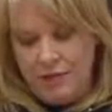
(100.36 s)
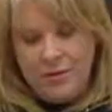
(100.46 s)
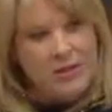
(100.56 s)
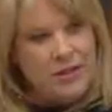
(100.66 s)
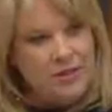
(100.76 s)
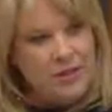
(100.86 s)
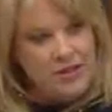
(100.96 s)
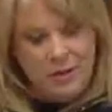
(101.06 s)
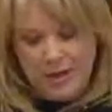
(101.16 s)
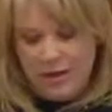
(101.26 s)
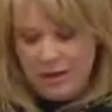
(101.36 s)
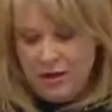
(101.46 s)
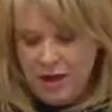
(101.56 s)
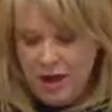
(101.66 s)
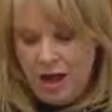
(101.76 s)
Mr Deputy Speaker,
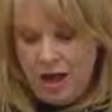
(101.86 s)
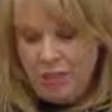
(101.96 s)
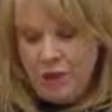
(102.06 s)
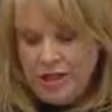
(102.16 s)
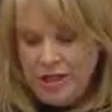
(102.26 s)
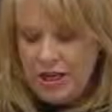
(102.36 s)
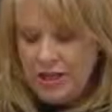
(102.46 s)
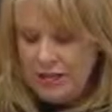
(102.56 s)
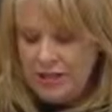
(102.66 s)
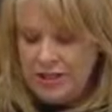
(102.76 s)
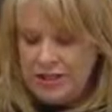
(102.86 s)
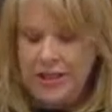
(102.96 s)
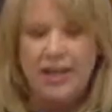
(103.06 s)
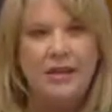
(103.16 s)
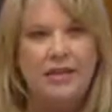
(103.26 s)
a Wedgetail can
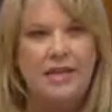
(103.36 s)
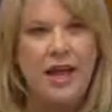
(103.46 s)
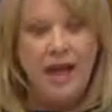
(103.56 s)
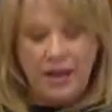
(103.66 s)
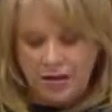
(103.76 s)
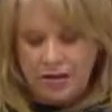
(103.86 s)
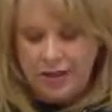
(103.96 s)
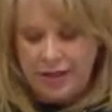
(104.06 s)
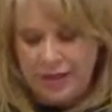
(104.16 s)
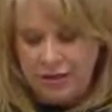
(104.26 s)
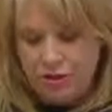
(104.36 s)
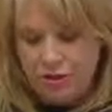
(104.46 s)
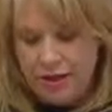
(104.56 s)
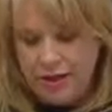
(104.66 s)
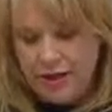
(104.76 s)
detect and accurately
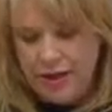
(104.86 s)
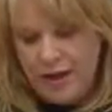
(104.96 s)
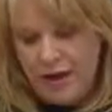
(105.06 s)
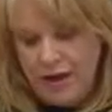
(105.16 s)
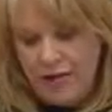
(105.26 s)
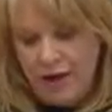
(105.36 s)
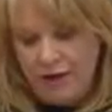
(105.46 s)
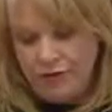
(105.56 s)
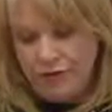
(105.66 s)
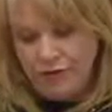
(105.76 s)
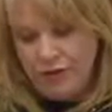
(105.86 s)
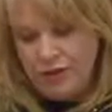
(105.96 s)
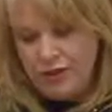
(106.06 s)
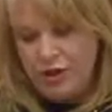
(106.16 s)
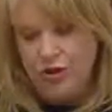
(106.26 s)
track aircraft
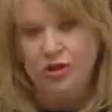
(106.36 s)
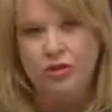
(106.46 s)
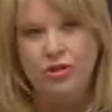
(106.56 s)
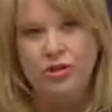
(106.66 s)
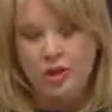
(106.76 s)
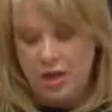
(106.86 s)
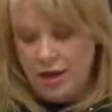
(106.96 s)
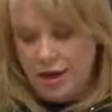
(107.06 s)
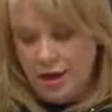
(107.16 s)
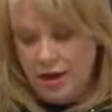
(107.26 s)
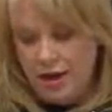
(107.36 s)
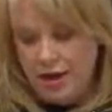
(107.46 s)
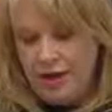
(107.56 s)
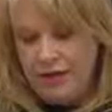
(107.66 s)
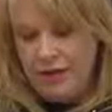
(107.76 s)
across a huge
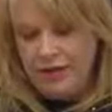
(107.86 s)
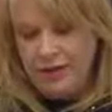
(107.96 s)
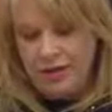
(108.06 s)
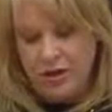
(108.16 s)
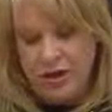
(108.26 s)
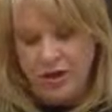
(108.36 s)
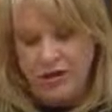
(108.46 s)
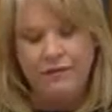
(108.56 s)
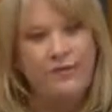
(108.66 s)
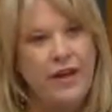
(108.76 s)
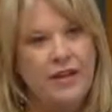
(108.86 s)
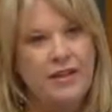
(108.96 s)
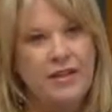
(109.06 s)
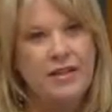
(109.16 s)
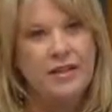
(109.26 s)
area of sky. In
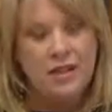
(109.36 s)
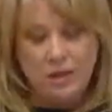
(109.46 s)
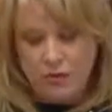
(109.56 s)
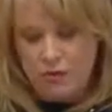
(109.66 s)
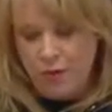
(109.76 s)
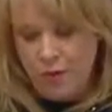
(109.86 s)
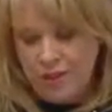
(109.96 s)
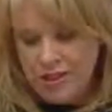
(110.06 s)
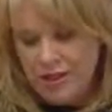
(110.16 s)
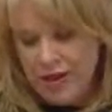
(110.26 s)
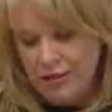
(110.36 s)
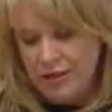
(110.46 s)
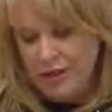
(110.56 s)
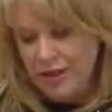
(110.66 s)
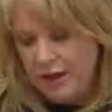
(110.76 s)
fact, a single Wedgetail
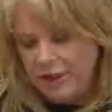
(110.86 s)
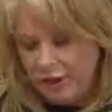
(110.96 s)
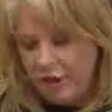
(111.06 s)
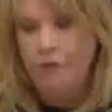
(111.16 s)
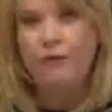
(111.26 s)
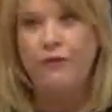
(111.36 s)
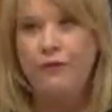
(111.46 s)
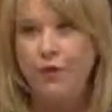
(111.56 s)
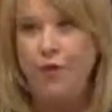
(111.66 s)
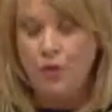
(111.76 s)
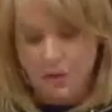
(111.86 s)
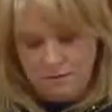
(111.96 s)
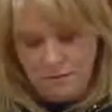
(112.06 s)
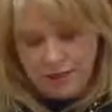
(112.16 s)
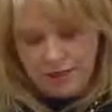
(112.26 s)
can cover over 4
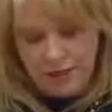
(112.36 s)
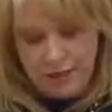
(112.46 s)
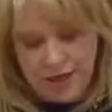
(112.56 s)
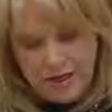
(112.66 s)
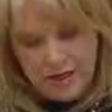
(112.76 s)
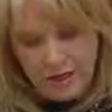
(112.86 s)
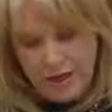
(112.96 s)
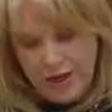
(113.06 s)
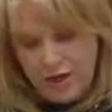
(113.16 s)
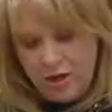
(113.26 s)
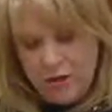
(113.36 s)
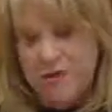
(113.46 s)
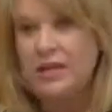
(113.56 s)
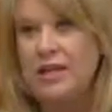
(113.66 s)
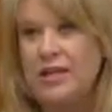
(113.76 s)
million square
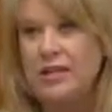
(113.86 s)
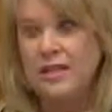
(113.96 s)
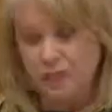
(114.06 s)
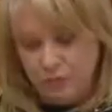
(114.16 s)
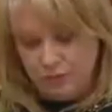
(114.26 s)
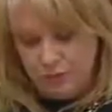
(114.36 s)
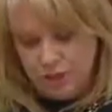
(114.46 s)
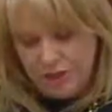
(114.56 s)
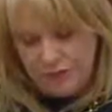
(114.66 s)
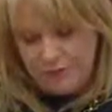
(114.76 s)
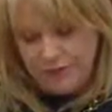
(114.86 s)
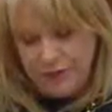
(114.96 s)
kilometres in a single mission.